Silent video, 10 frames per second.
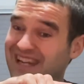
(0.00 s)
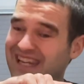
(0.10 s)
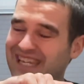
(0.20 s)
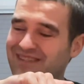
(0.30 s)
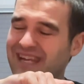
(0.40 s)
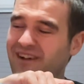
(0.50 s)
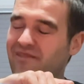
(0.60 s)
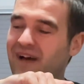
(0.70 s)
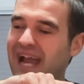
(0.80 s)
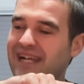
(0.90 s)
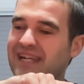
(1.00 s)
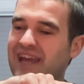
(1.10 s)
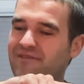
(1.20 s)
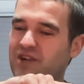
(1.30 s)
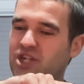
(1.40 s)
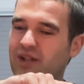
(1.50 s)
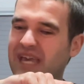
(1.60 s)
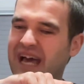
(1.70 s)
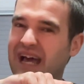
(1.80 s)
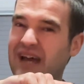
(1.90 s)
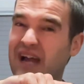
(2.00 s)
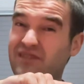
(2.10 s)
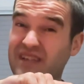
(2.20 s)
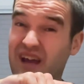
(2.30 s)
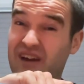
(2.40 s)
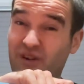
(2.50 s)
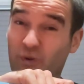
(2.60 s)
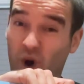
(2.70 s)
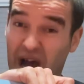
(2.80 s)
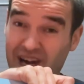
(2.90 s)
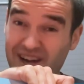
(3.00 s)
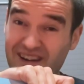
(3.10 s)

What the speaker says: Do you think you'll find a gift for Giulia under the water?